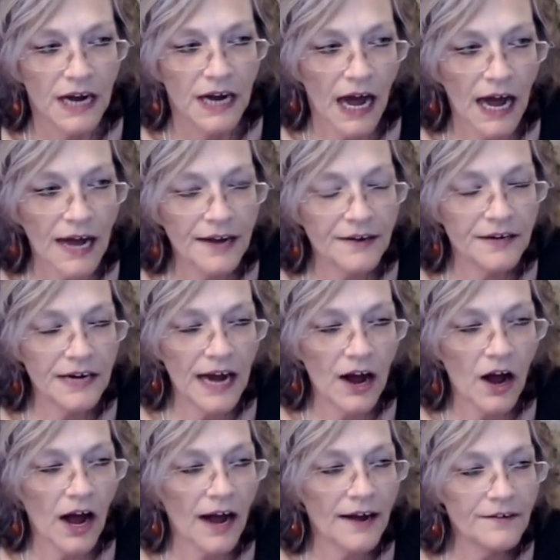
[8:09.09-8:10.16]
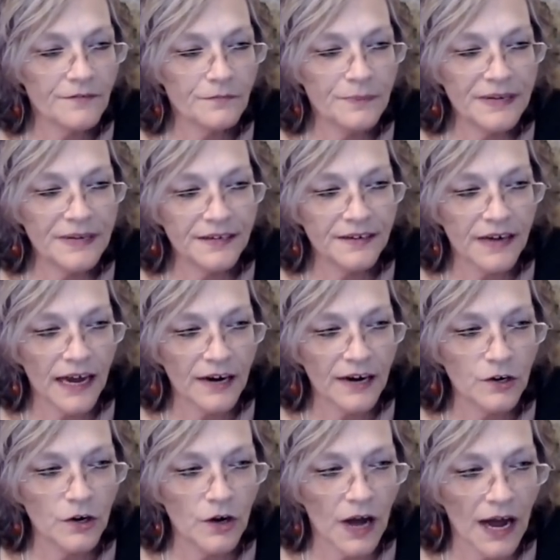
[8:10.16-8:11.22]
I now I've been I don't
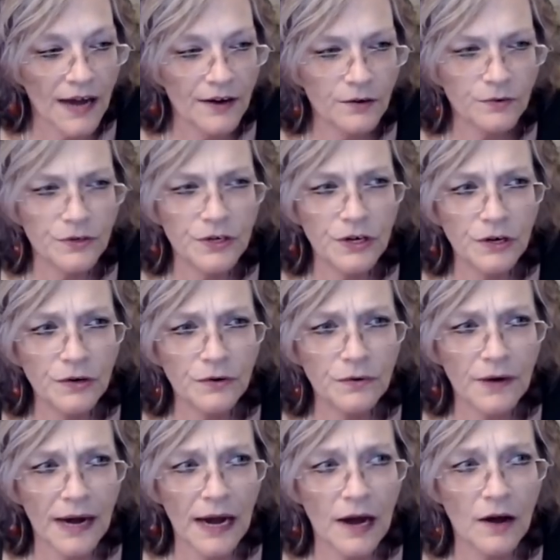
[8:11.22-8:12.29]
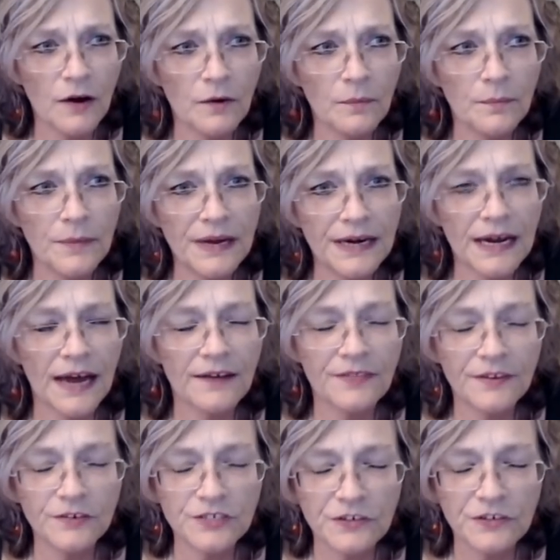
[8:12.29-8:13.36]
know I don't know how many I,
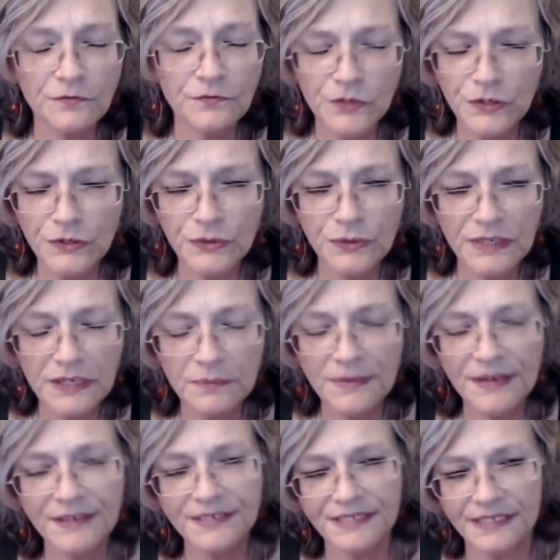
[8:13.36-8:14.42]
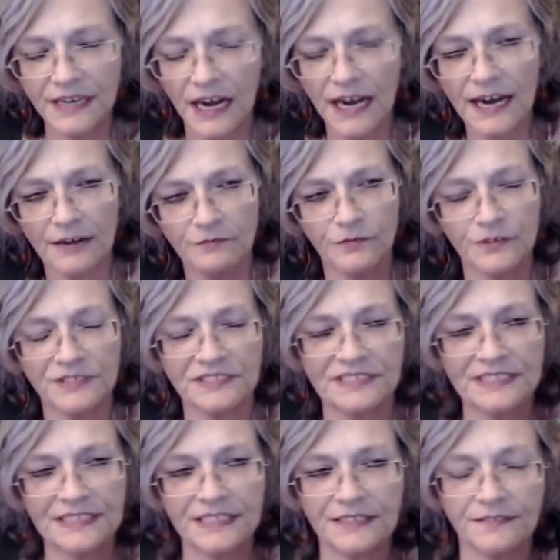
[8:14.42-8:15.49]
there's a few emails that I have
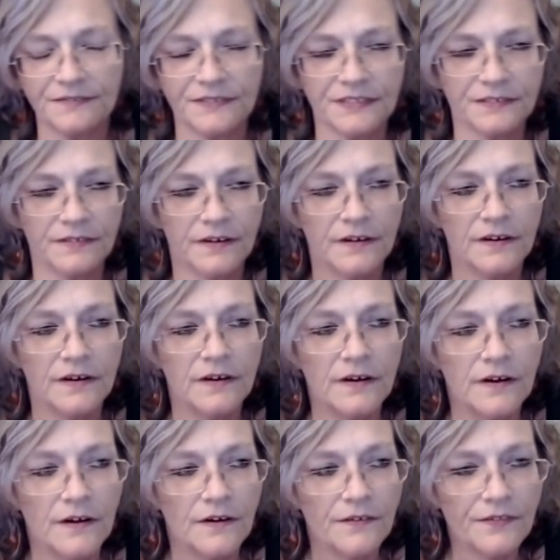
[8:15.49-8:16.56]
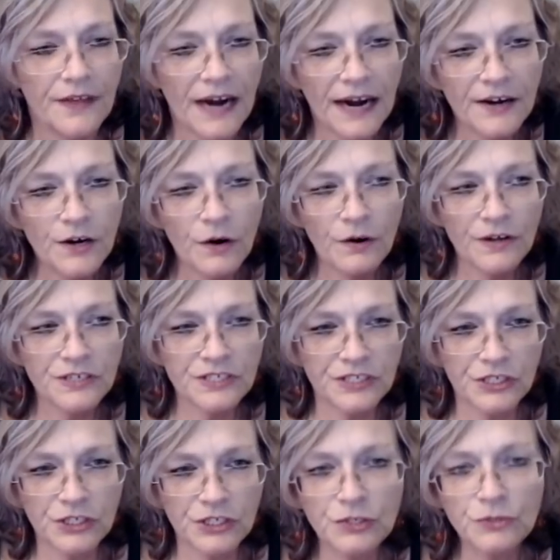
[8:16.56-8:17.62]
received that I noticed that
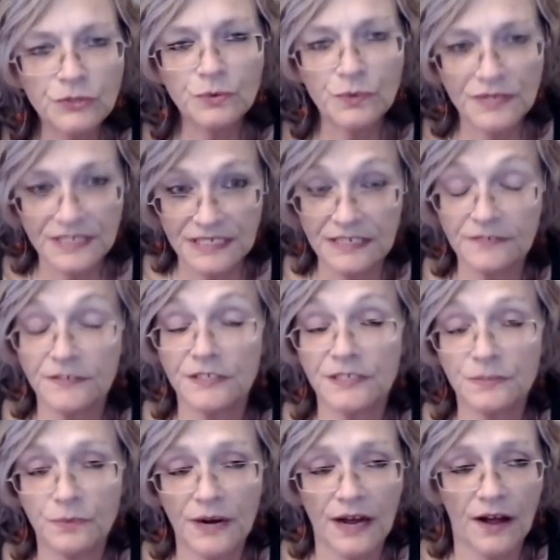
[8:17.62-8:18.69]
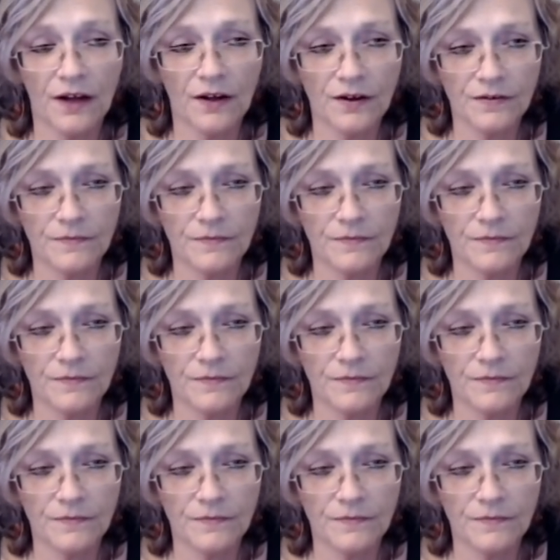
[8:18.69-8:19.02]
you received as well,